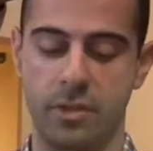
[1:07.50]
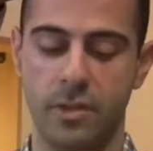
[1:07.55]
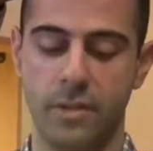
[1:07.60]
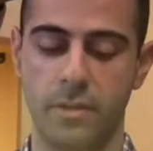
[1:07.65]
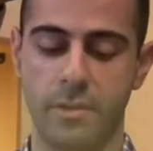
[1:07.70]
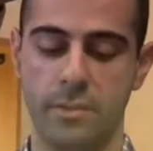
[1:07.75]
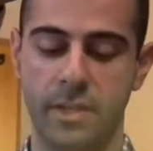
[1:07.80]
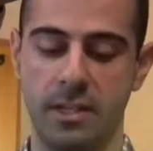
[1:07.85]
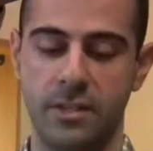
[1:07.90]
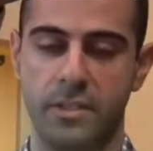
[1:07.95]

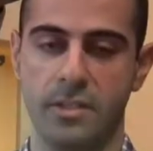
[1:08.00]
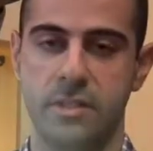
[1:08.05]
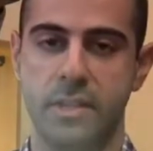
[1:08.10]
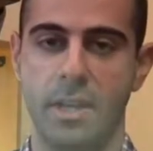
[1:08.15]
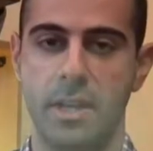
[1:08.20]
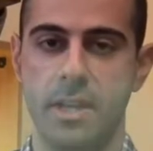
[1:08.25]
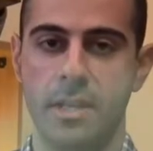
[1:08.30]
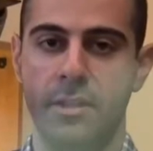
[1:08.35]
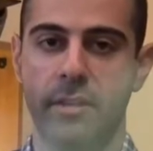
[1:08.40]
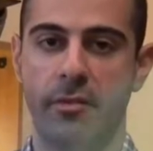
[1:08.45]
her. That's
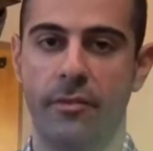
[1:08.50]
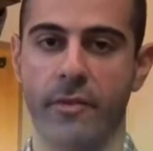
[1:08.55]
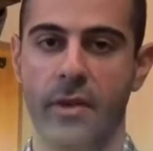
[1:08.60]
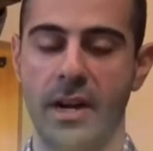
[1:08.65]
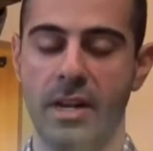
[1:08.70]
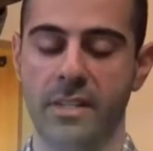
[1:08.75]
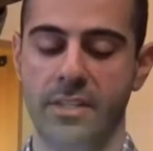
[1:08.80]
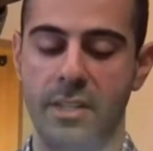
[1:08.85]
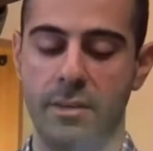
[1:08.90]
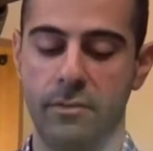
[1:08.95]
the
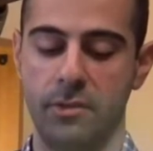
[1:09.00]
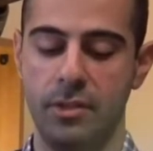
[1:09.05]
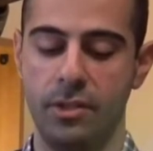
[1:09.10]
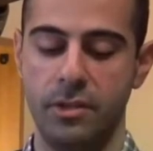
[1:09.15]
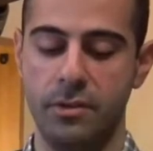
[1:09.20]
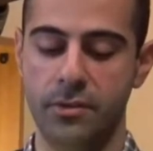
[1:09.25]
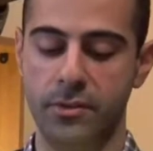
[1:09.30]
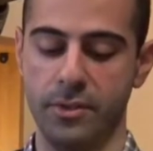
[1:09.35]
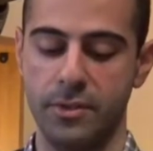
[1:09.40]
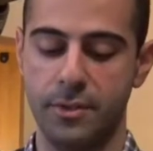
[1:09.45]
phrase that was
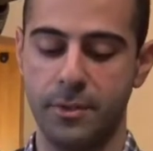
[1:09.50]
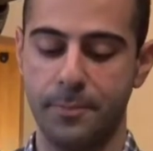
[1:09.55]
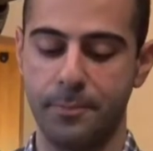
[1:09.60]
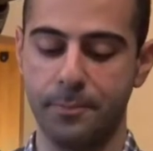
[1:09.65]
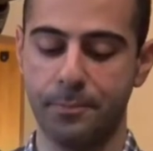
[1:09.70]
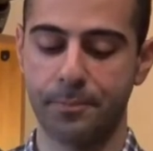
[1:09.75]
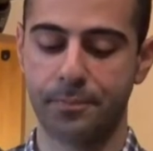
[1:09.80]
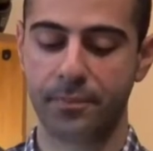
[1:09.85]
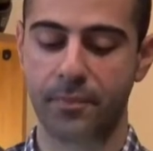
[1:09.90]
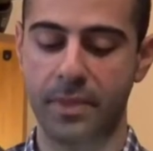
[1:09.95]
used.
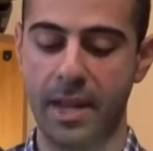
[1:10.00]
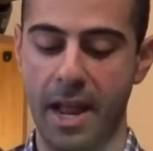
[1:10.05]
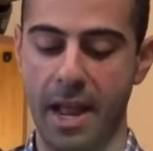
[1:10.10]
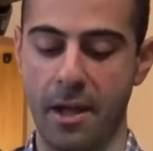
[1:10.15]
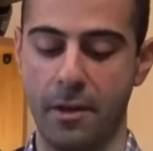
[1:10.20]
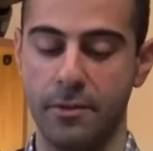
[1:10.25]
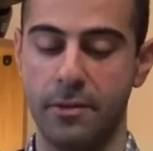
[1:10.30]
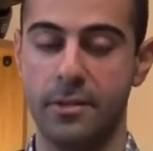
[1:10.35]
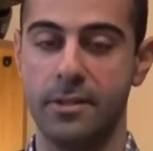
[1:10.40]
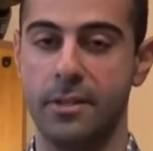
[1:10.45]

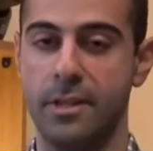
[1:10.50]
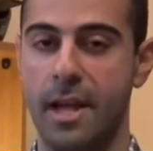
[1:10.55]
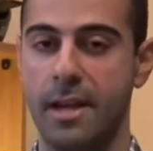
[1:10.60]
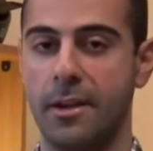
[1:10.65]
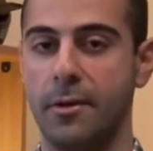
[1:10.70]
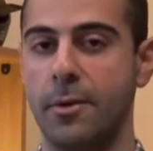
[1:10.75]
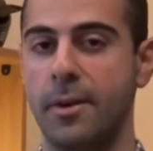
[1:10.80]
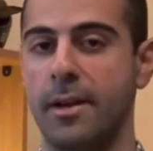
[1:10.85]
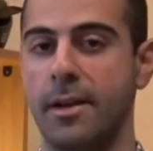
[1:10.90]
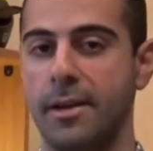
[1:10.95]
Now, there's a lot
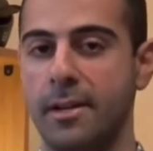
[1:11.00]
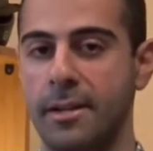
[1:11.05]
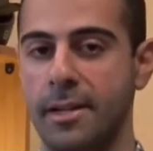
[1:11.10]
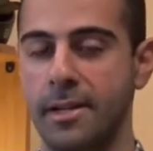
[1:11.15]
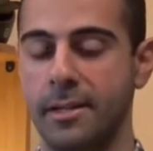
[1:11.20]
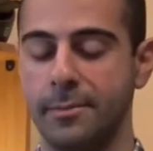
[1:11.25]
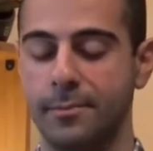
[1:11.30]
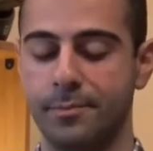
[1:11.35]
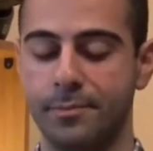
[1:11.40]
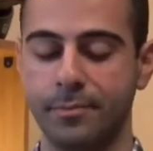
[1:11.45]
going on
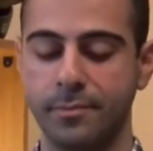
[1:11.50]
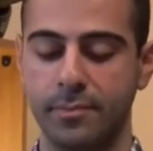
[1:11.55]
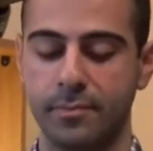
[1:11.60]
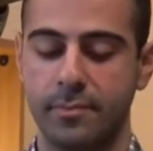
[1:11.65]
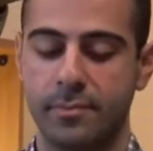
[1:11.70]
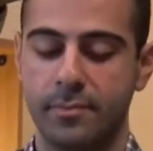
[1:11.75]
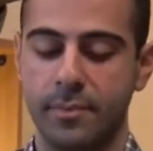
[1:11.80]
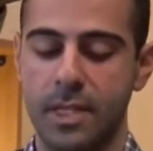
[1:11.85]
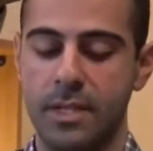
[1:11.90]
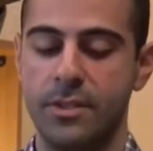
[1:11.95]
here.
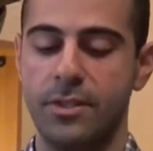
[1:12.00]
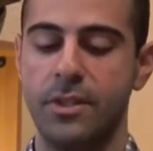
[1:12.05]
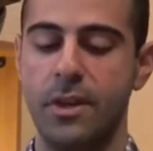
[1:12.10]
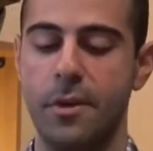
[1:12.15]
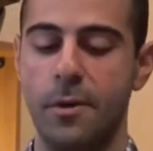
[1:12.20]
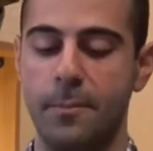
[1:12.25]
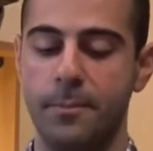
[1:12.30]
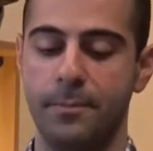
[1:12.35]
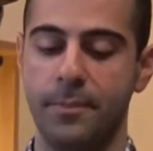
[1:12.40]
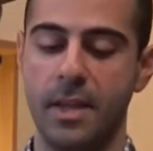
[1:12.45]

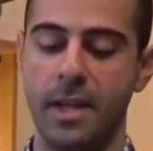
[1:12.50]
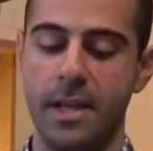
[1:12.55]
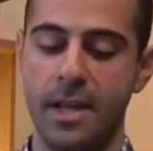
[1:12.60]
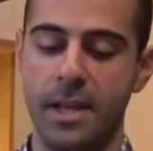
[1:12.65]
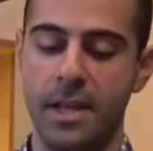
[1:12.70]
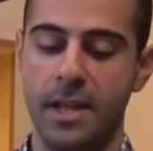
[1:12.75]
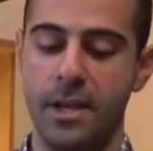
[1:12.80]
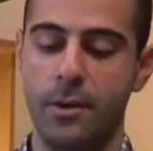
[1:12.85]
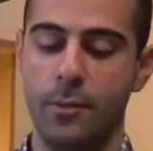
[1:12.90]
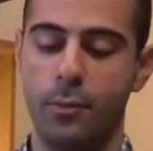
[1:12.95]
So,
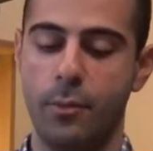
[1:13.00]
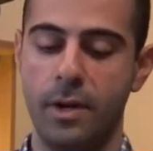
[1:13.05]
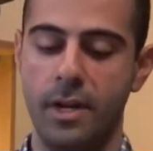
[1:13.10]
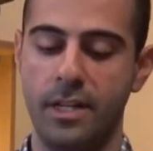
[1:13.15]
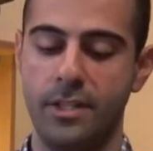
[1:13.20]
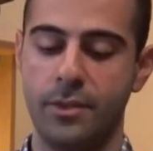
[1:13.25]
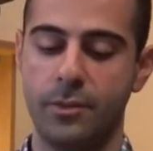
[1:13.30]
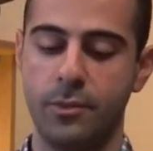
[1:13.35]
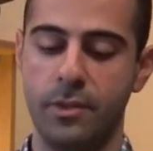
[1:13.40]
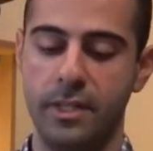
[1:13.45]
what
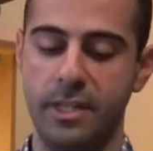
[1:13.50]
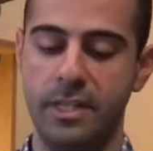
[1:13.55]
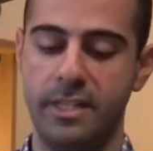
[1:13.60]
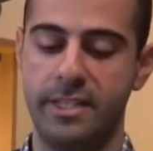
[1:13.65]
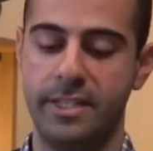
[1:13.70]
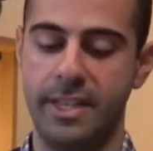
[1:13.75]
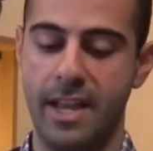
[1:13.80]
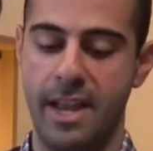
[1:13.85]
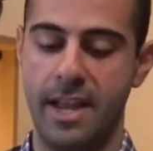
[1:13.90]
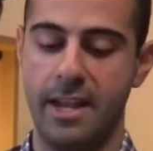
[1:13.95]
it's really
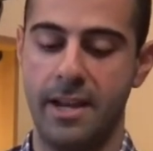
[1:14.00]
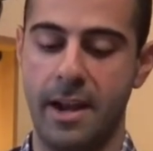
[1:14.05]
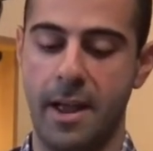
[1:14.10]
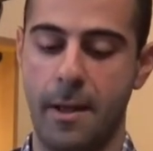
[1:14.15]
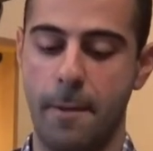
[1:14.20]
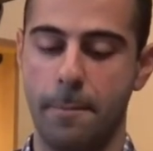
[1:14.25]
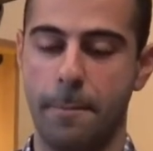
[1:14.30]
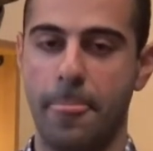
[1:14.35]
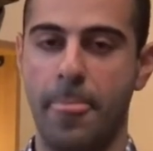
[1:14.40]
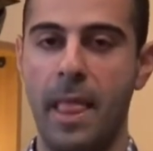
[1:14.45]
saying
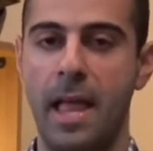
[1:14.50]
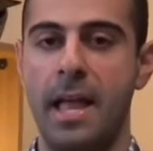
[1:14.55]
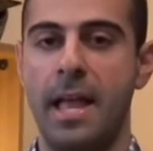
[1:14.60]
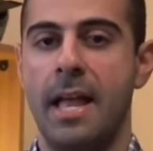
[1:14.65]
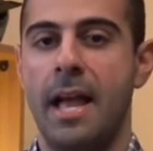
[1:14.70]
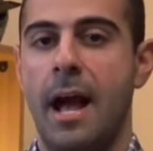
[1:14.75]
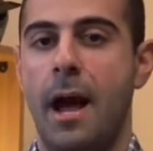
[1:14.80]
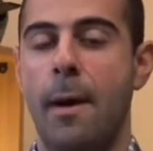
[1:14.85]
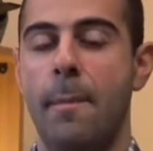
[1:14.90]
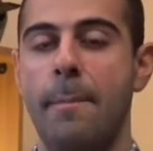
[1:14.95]
now,
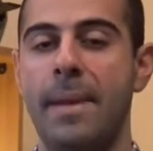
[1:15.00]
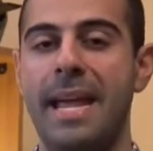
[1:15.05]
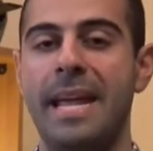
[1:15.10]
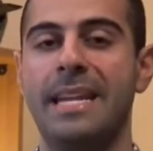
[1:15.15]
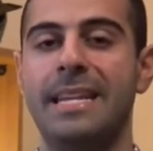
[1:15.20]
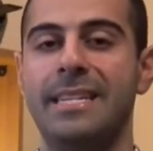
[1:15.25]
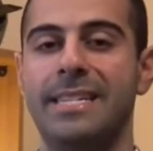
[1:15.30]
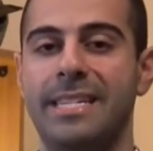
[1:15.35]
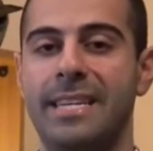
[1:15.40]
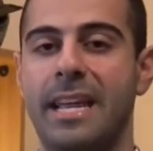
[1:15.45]
a
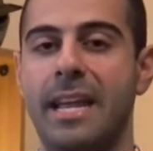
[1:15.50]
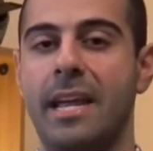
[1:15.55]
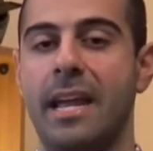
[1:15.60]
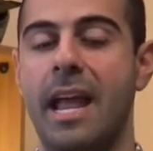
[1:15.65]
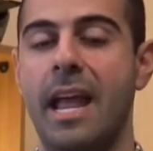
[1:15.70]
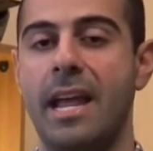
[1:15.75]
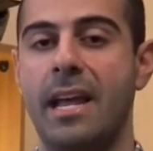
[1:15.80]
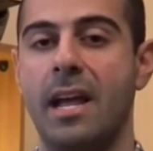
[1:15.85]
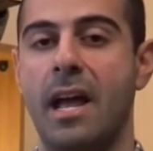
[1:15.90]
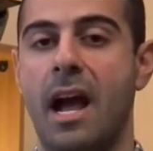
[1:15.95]
man is saying,
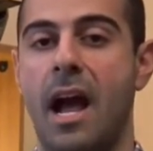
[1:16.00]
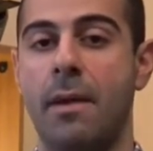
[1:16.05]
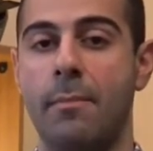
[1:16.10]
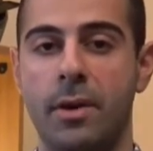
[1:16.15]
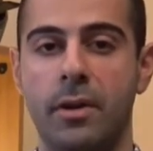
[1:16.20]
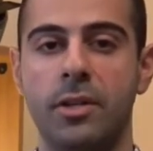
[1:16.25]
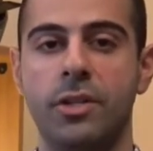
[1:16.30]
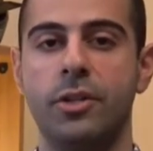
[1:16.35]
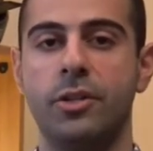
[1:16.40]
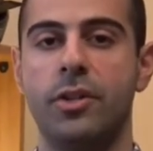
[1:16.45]
hey, I
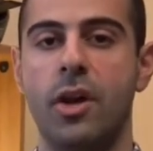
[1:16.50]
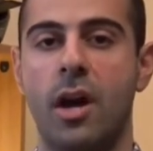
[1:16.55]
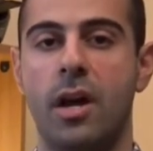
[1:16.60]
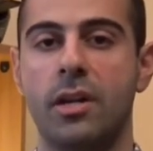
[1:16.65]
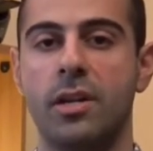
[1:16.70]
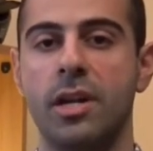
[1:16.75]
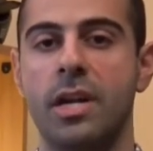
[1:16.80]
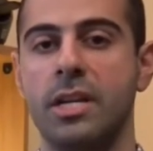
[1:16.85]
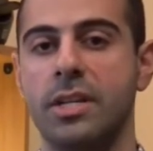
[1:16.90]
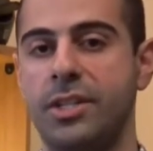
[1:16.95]
married your
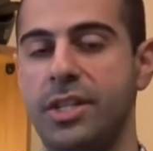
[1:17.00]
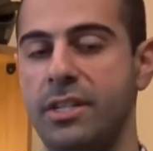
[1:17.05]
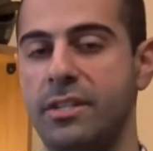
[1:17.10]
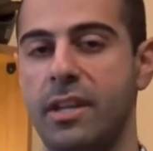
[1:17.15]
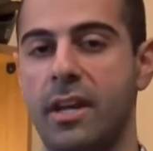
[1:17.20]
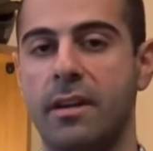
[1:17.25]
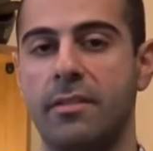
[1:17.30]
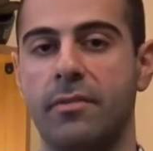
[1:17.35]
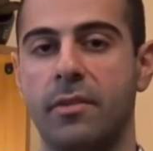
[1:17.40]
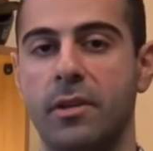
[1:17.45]
daughter, she's
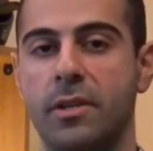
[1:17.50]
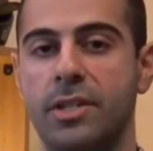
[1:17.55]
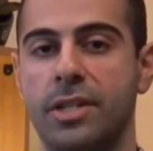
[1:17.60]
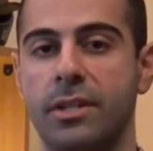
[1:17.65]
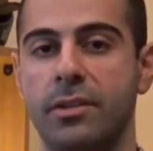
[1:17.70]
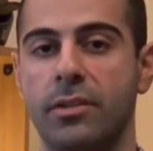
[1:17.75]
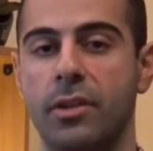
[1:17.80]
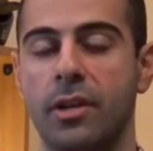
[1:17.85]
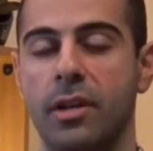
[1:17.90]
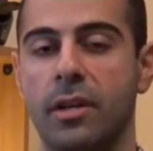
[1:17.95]
not a
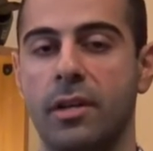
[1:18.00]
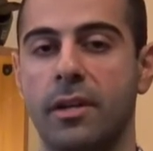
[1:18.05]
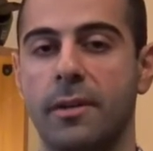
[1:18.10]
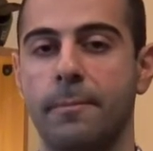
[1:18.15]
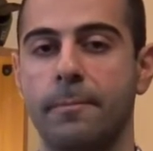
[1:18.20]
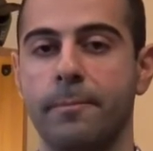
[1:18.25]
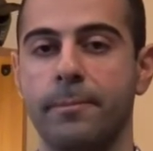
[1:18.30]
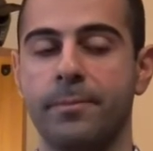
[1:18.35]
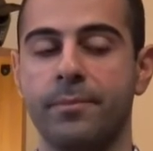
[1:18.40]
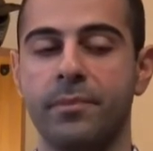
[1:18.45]
virgin. Look,
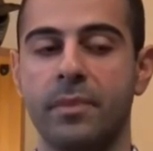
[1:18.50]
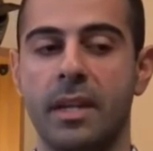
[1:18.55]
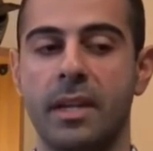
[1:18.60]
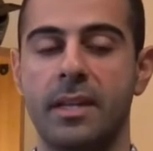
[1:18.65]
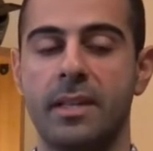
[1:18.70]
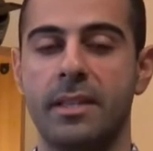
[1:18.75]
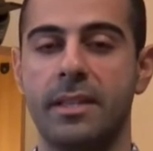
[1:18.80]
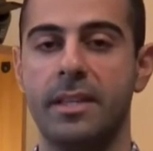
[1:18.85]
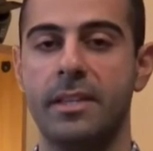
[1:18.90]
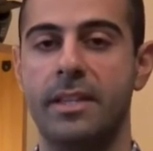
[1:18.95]

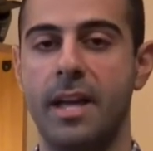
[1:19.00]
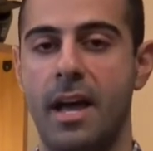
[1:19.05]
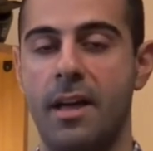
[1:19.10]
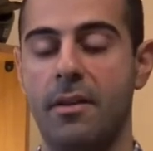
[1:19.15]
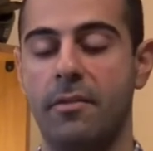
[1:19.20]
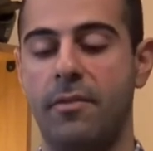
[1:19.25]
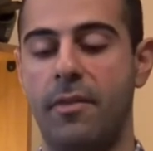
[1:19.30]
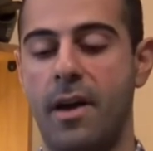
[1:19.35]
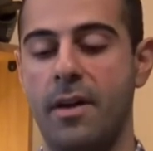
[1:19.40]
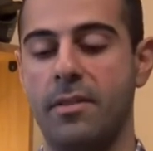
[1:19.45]
the
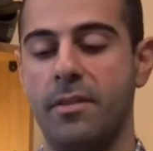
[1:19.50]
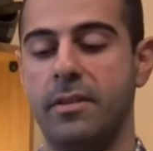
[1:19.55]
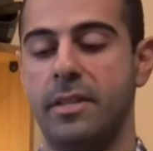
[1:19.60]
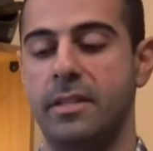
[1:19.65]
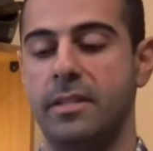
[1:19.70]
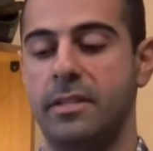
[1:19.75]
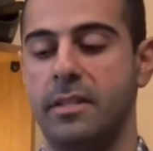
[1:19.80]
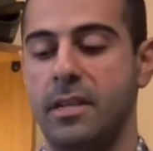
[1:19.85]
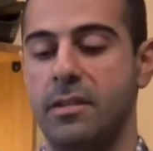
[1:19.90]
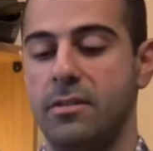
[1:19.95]
father
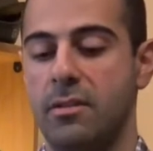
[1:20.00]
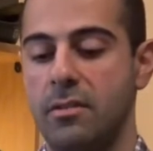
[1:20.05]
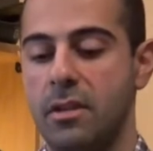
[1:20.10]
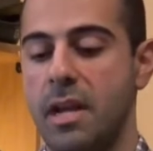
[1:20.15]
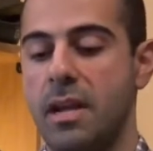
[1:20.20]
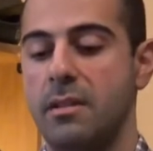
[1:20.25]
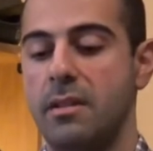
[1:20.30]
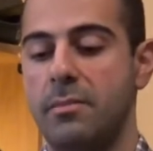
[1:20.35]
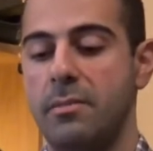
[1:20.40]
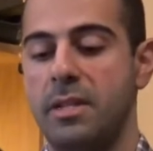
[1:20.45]
then says,
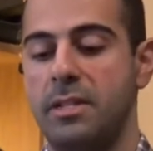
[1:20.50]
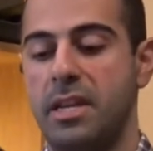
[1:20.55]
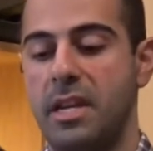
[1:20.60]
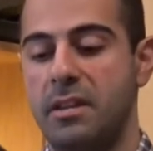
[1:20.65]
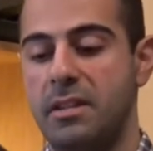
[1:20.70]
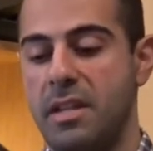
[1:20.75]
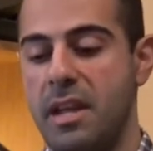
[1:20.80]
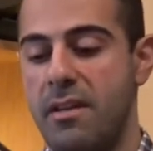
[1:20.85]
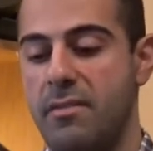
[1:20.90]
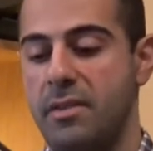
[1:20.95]
okay, let me
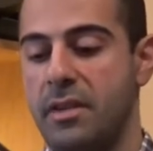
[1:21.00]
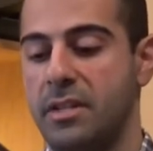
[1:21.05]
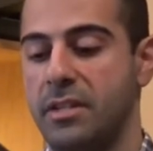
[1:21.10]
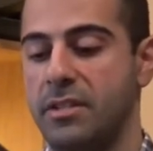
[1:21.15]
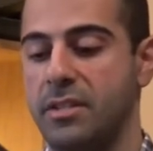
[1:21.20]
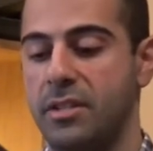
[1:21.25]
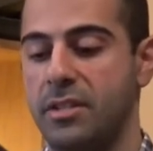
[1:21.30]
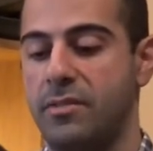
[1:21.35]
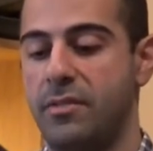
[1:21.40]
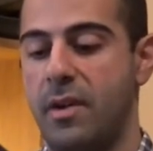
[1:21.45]
take the
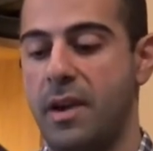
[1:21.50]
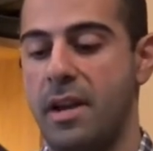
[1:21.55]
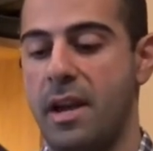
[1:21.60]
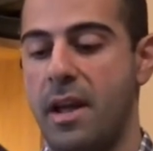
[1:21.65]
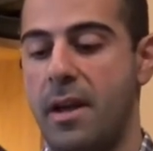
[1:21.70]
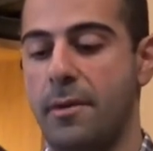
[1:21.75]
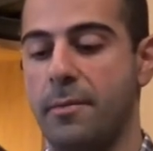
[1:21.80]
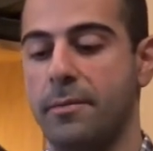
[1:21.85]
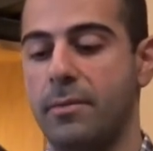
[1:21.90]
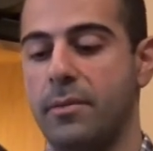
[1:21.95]
evidence, let's find
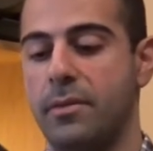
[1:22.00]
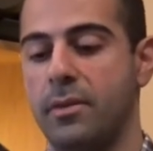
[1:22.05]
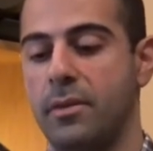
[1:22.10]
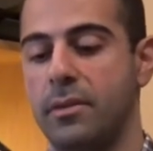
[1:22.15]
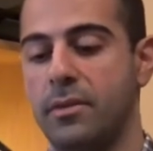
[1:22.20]
out.